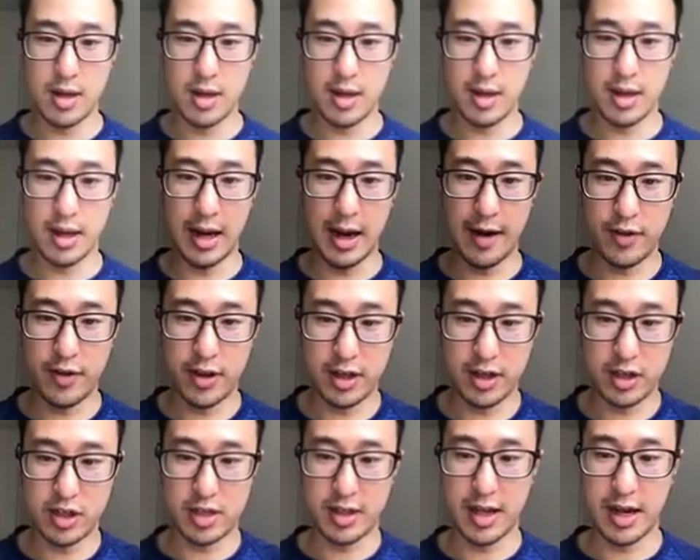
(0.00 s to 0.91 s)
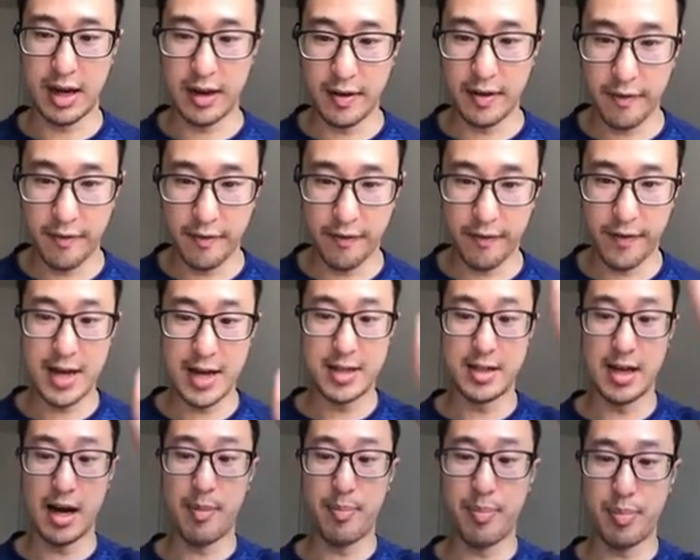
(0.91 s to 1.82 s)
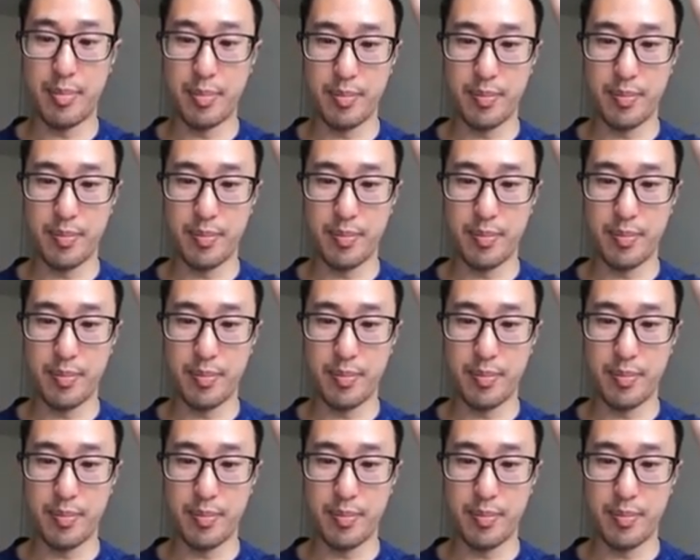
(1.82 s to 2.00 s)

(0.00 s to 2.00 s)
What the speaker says: like everything just like fades up.